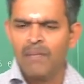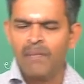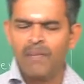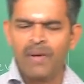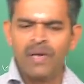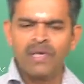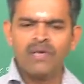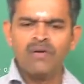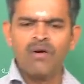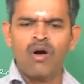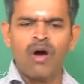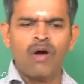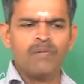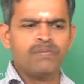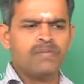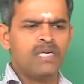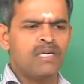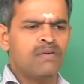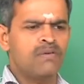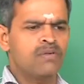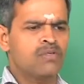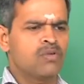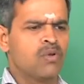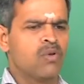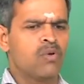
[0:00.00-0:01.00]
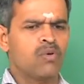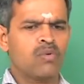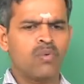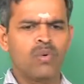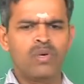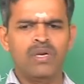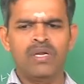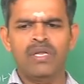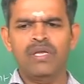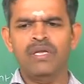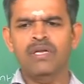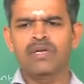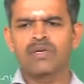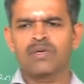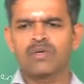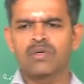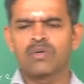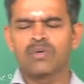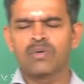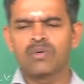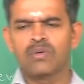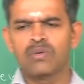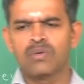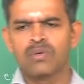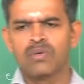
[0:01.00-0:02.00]
my object is to look only
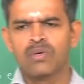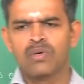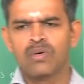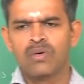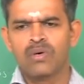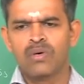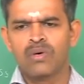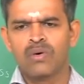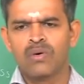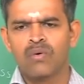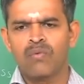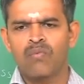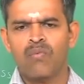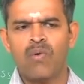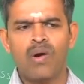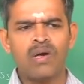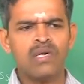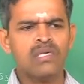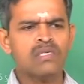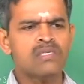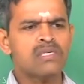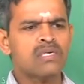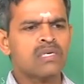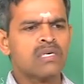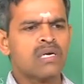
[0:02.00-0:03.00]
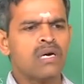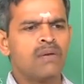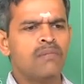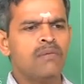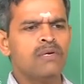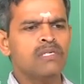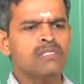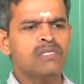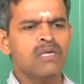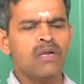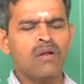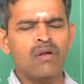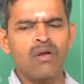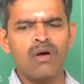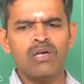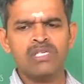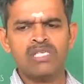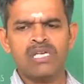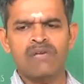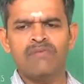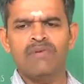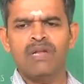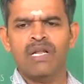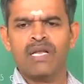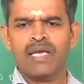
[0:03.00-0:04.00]
into what is the commercial
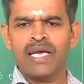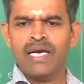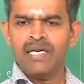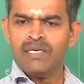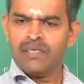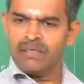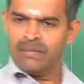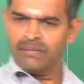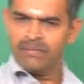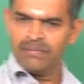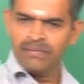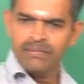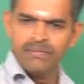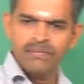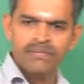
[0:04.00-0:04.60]
loss I will get,